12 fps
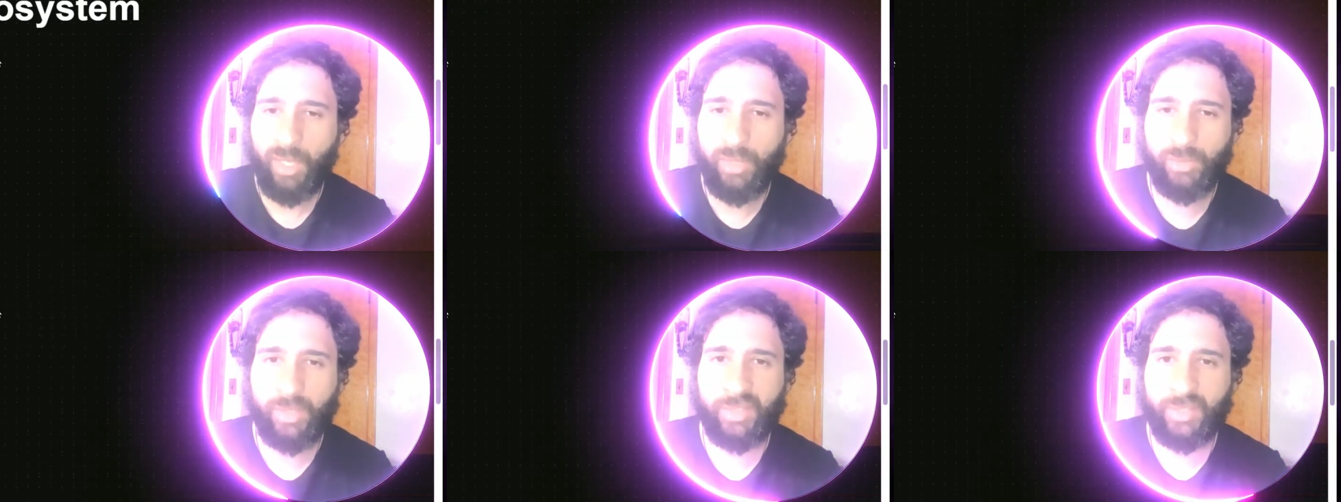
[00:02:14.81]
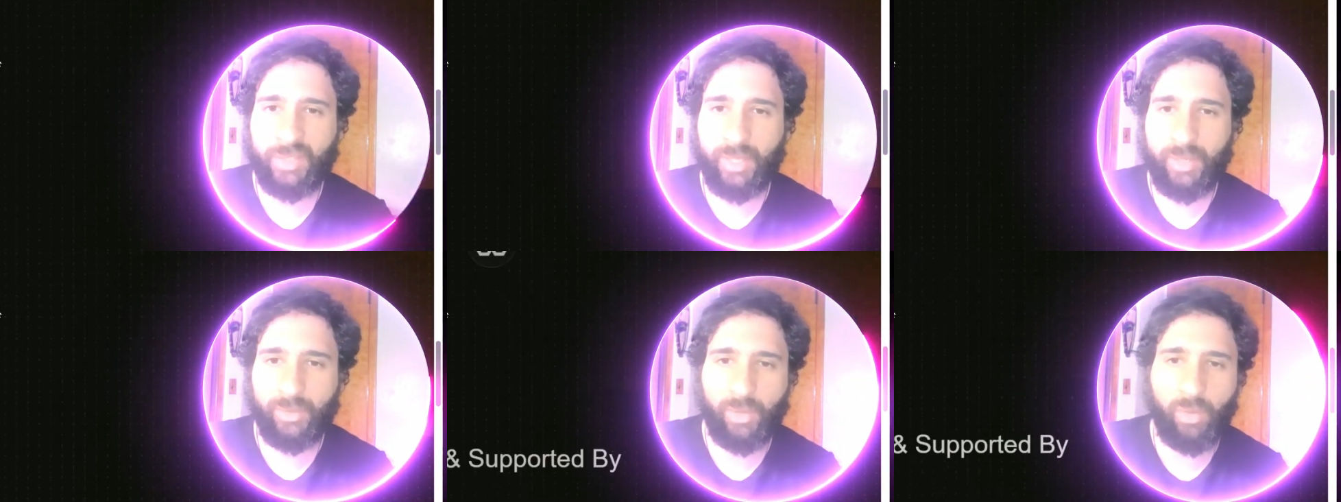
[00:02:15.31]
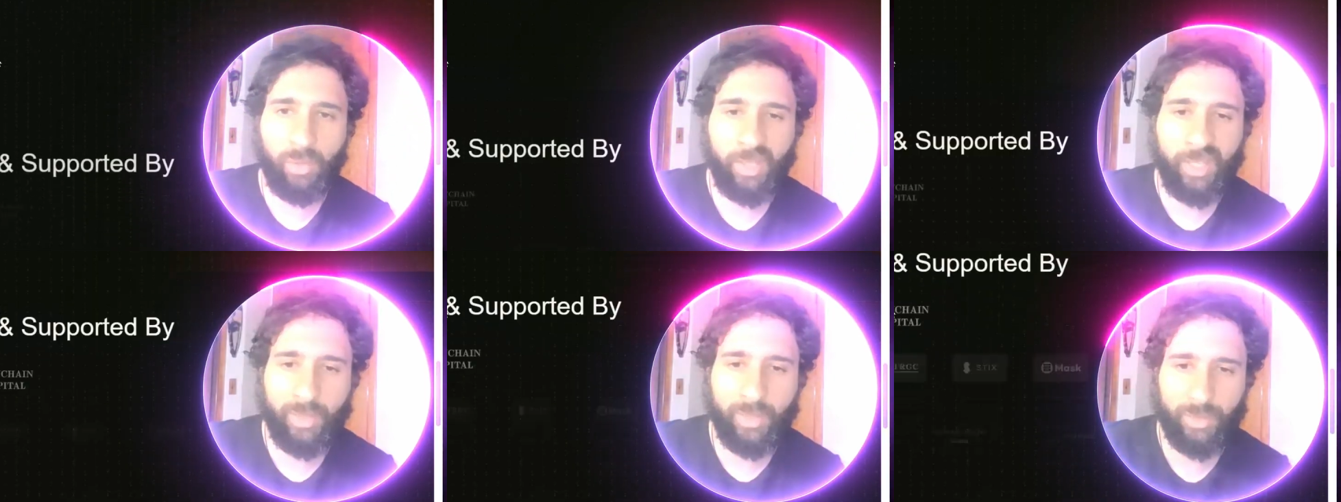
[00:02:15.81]
as we can see here, the whole
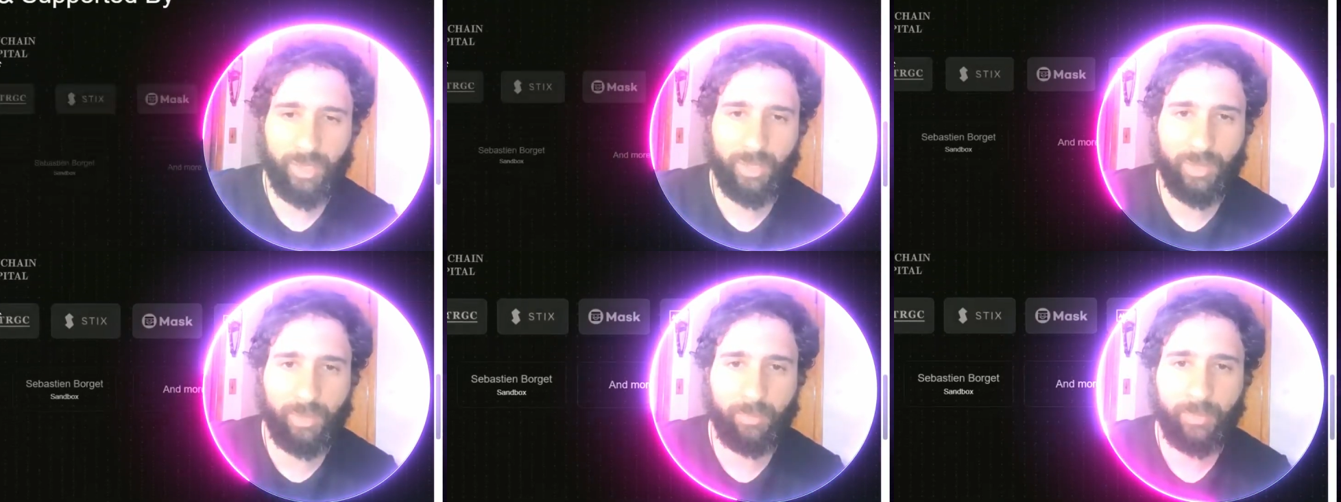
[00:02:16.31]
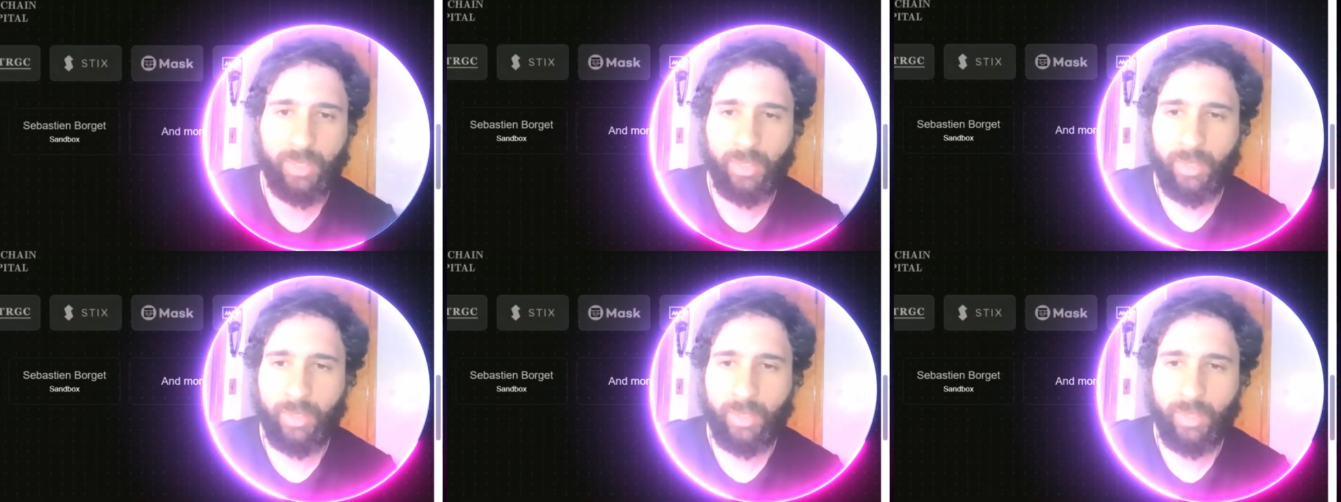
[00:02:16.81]
ecosystem,